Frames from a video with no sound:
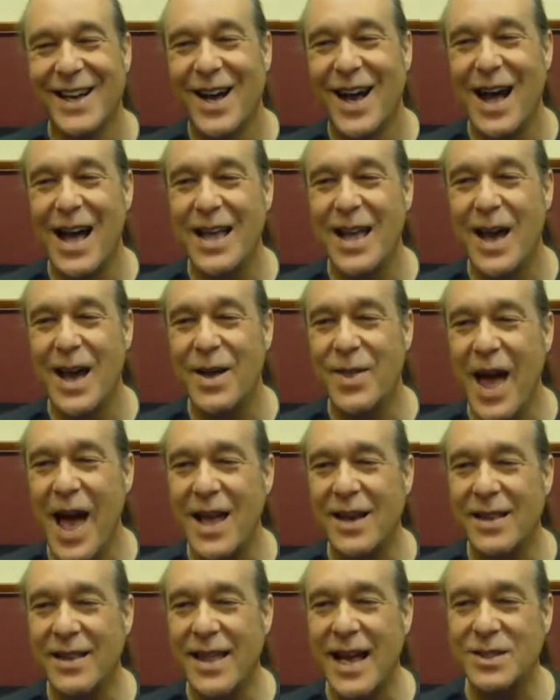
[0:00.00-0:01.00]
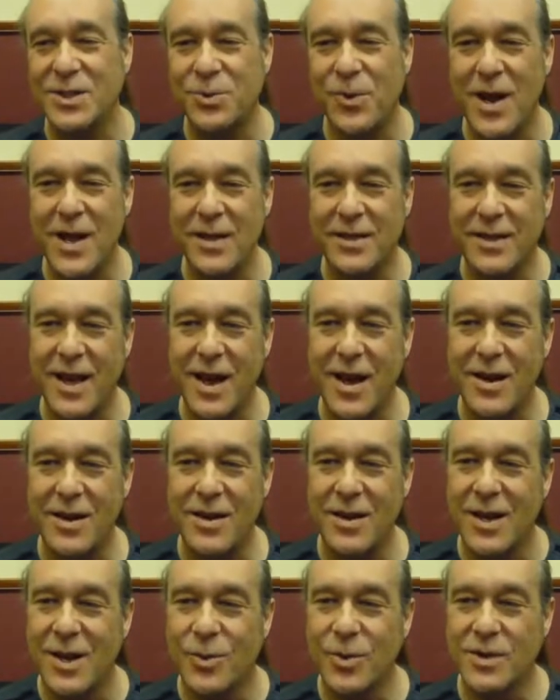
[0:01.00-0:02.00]
Uh, yeah, oh, that that's right bass.
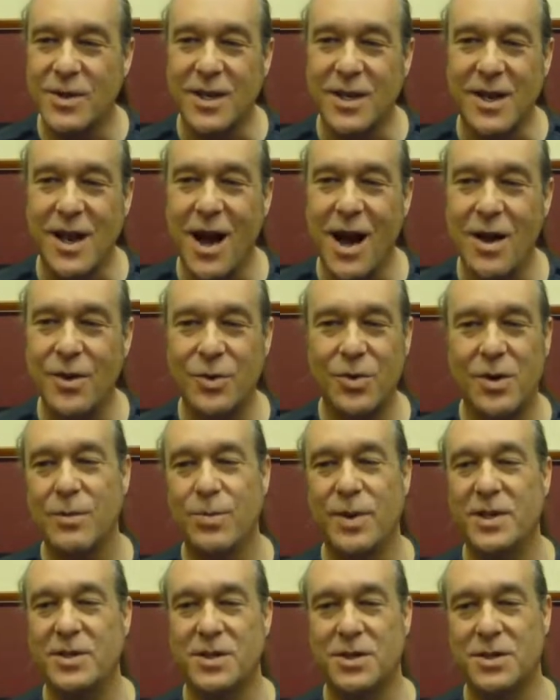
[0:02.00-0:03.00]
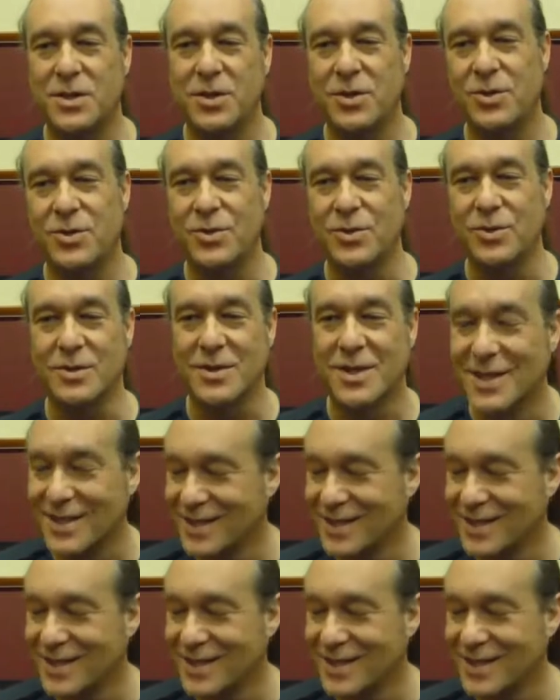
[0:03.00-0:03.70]
There with the contrabassoon.